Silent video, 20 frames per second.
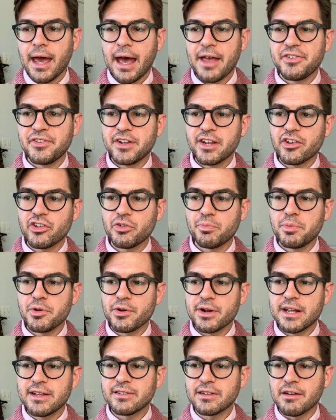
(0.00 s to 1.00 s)
as an
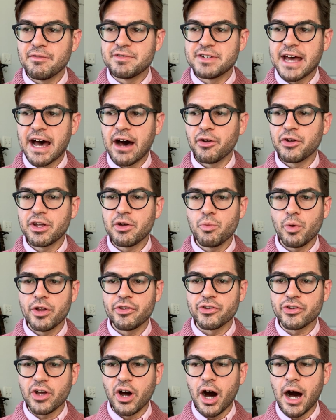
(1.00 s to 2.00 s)
experience of doubting
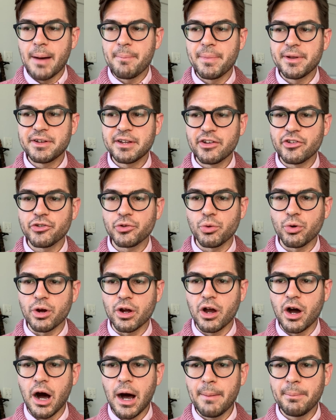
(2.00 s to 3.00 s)
one's competence or
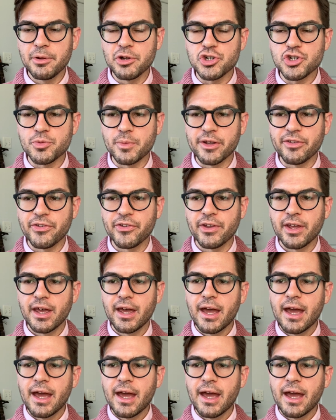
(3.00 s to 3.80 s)
accomplishments,